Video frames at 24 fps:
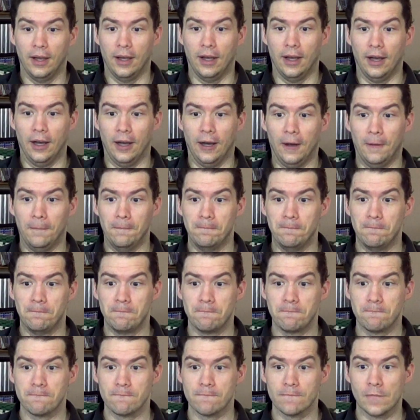
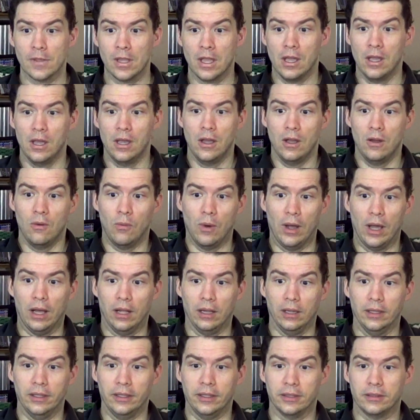
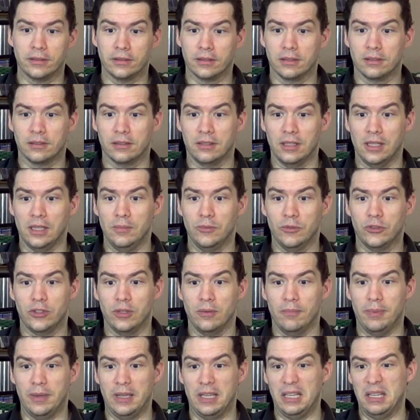Well, it seems
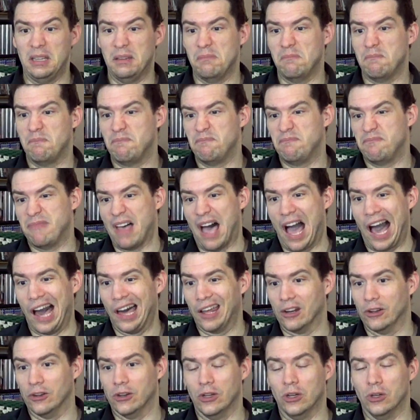to be, I
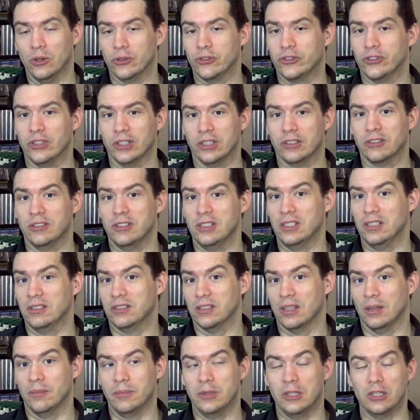don't know, 60
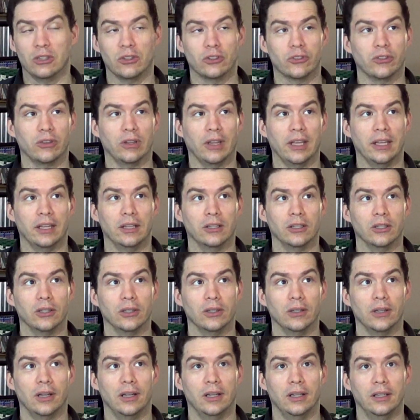some years
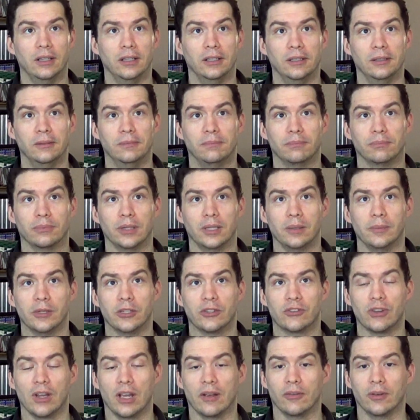later, pretty
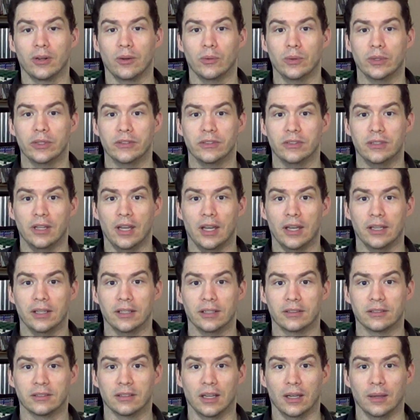much everyone's dead
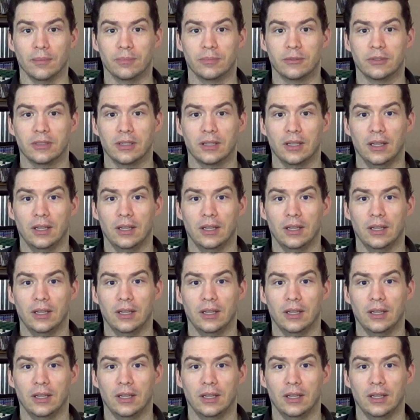except